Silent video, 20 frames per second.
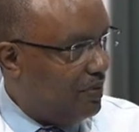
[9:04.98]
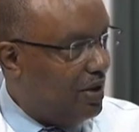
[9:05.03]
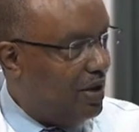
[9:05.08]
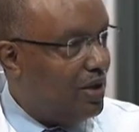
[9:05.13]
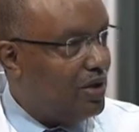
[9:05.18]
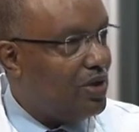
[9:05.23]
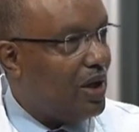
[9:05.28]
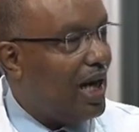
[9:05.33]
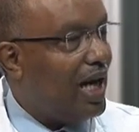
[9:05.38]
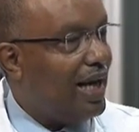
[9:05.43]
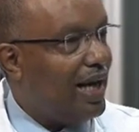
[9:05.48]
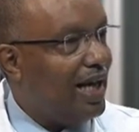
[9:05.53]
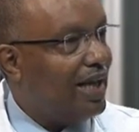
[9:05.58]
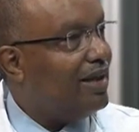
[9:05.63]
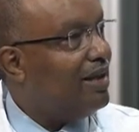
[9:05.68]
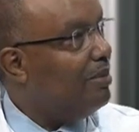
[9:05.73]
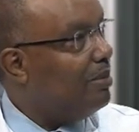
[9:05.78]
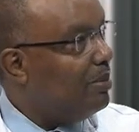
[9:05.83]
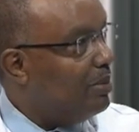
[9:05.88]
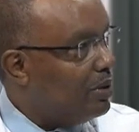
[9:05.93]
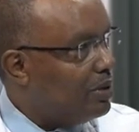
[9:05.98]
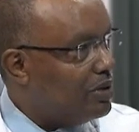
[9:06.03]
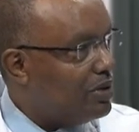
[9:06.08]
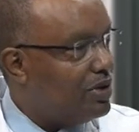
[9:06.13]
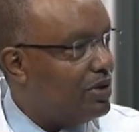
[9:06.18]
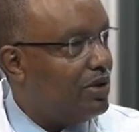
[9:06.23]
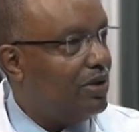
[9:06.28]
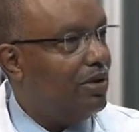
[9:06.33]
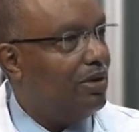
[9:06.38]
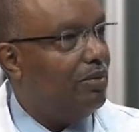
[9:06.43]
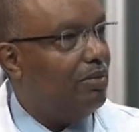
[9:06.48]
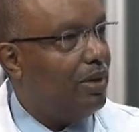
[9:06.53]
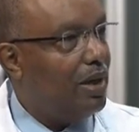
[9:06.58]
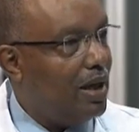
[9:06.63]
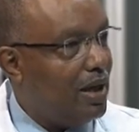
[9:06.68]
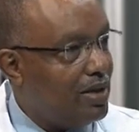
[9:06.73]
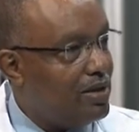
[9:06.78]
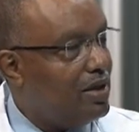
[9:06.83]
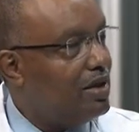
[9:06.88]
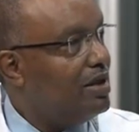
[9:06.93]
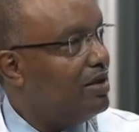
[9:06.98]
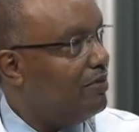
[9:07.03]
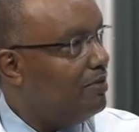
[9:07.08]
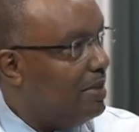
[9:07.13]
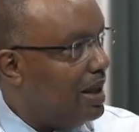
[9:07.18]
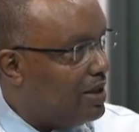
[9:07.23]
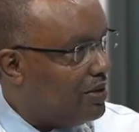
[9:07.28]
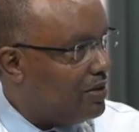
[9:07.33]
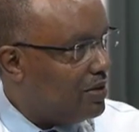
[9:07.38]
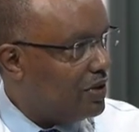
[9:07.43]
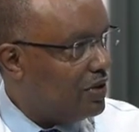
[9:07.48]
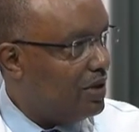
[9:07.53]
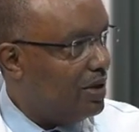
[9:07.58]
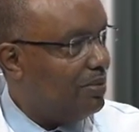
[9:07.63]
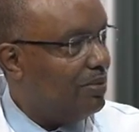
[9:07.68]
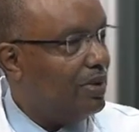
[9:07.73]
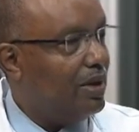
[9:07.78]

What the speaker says: So I had the most positive mentorship,